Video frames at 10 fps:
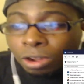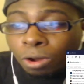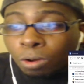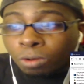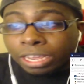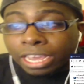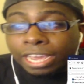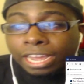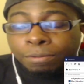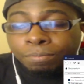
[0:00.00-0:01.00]
Oh, yeah.
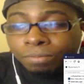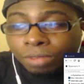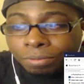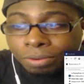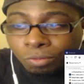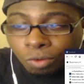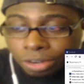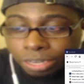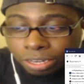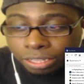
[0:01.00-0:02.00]
I've been
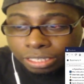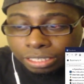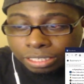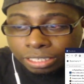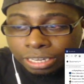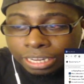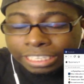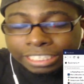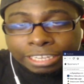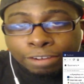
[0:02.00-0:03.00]
working on this
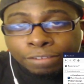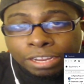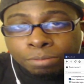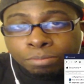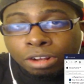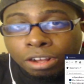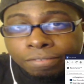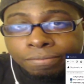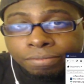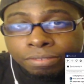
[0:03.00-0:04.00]
self-improv
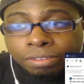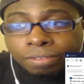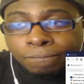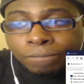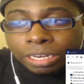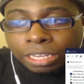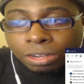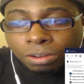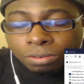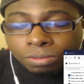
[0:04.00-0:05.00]

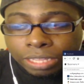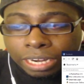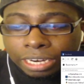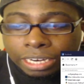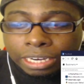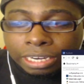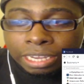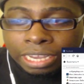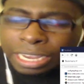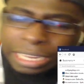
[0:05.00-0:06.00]
video that I
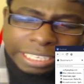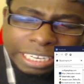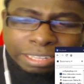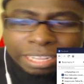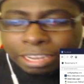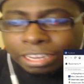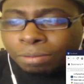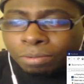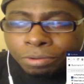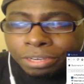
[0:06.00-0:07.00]
did, like, a
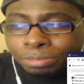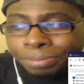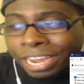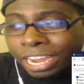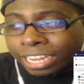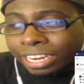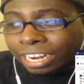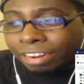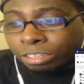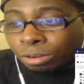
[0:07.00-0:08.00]
couple weeks back, and I
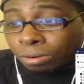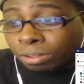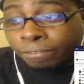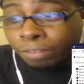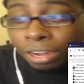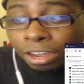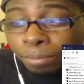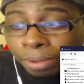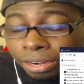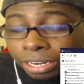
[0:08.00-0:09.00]
totally forgot
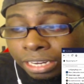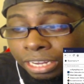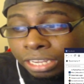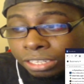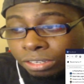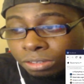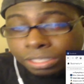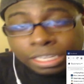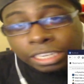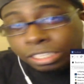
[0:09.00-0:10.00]
about it. So
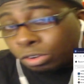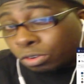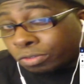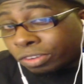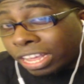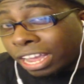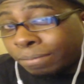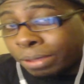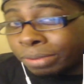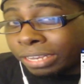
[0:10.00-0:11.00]
stay tuned for that
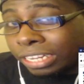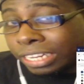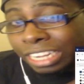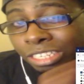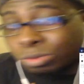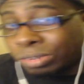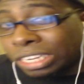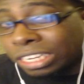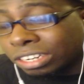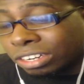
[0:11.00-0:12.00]
maybe next
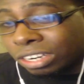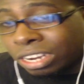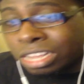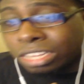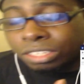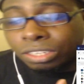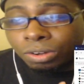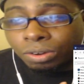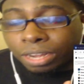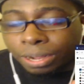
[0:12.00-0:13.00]
week.
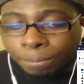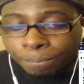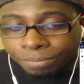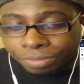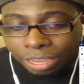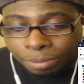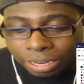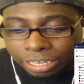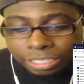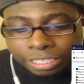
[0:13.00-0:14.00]
So, yeah, man,
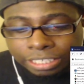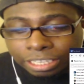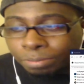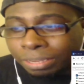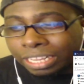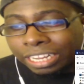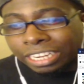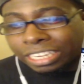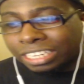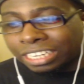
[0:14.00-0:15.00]
it's going to be,
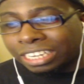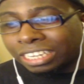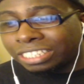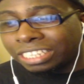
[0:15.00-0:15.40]
like a